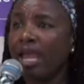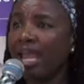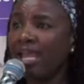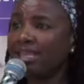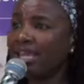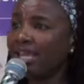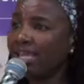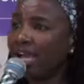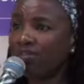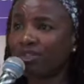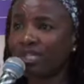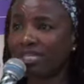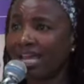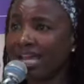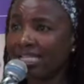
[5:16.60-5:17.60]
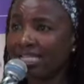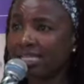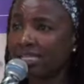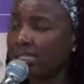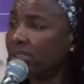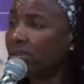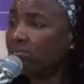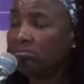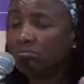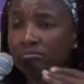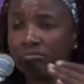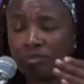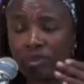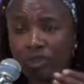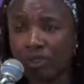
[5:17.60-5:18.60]
And then after that,
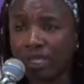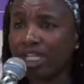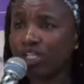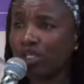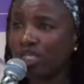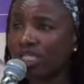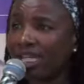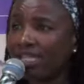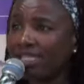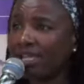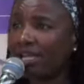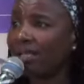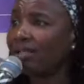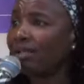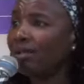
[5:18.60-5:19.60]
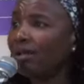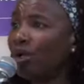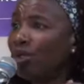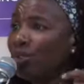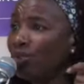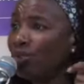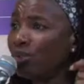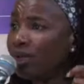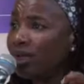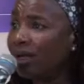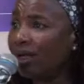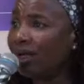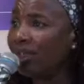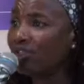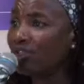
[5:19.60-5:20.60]
you get your tender,
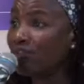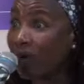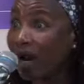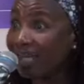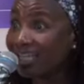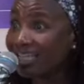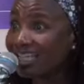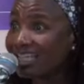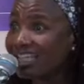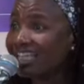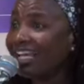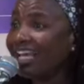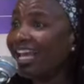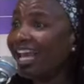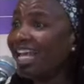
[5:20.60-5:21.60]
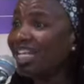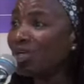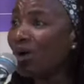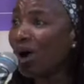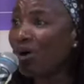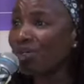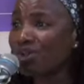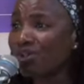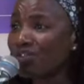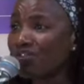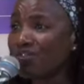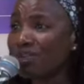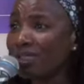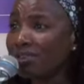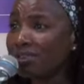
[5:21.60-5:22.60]
you've won it, and you go out on the
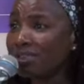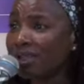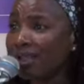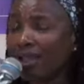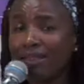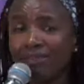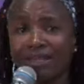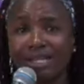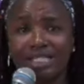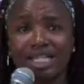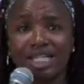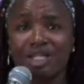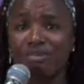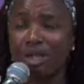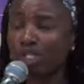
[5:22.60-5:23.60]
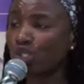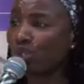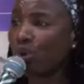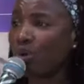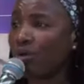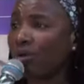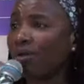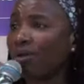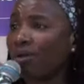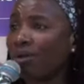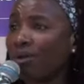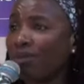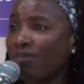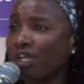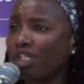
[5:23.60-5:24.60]
field, then just make sure
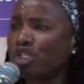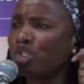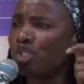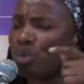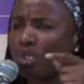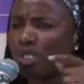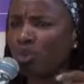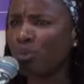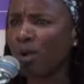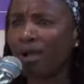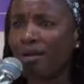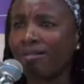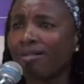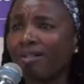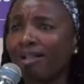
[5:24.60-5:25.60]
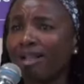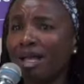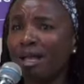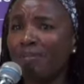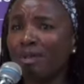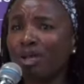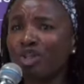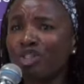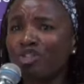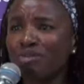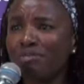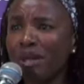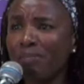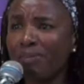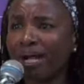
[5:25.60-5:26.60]
that you do it well. Because
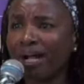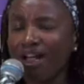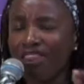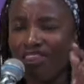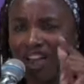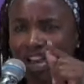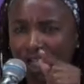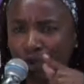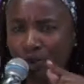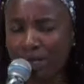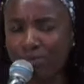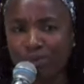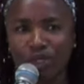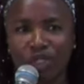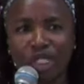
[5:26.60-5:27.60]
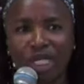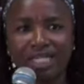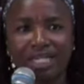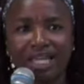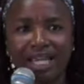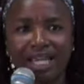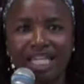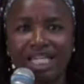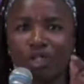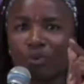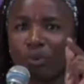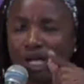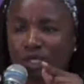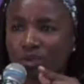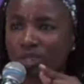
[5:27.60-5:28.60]
remember, that one project is
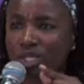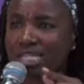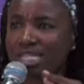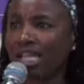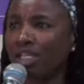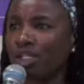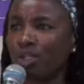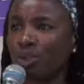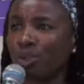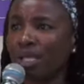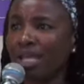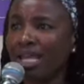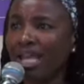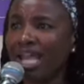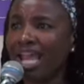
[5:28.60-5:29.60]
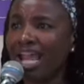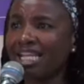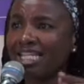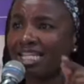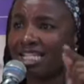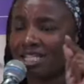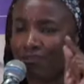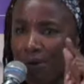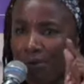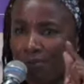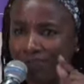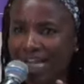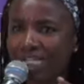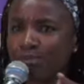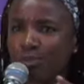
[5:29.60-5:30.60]
what will sell you. And from
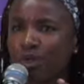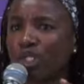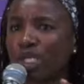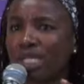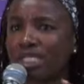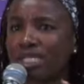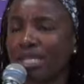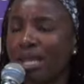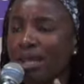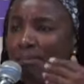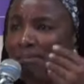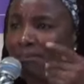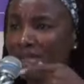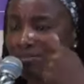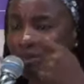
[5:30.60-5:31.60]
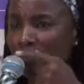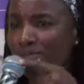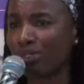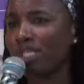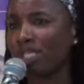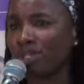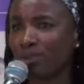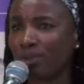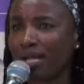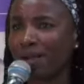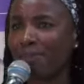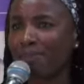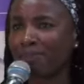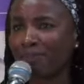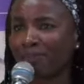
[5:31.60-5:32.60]
that project, many more projects will
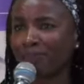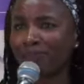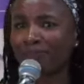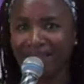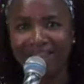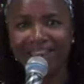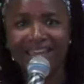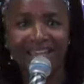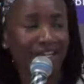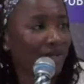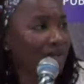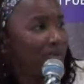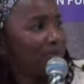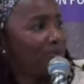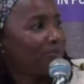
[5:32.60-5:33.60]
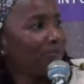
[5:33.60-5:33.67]
come. Thank you.